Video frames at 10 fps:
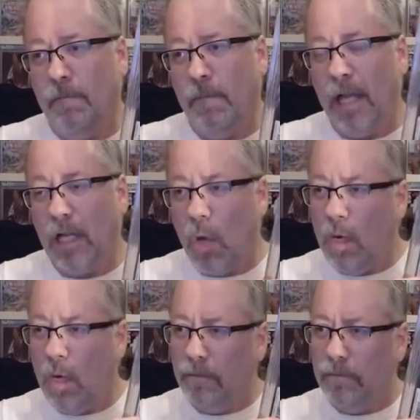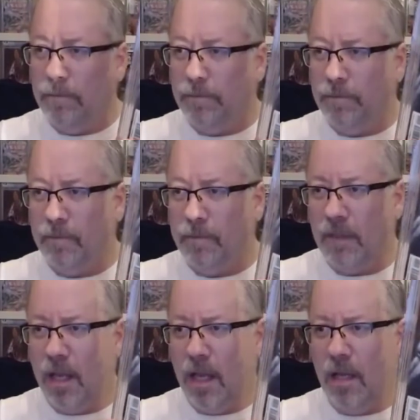Echo.
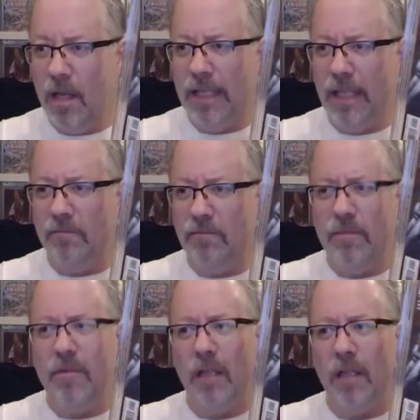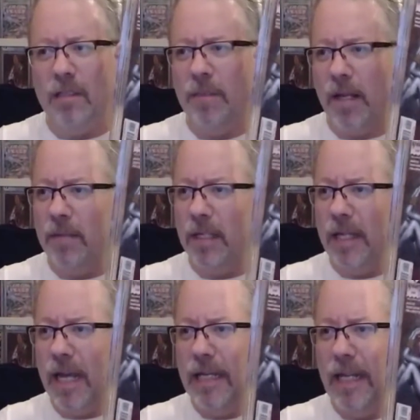Again, thought this might have been a
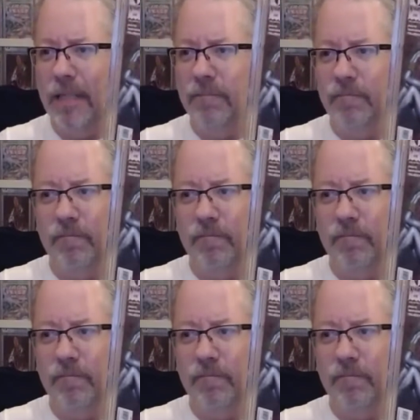9.8.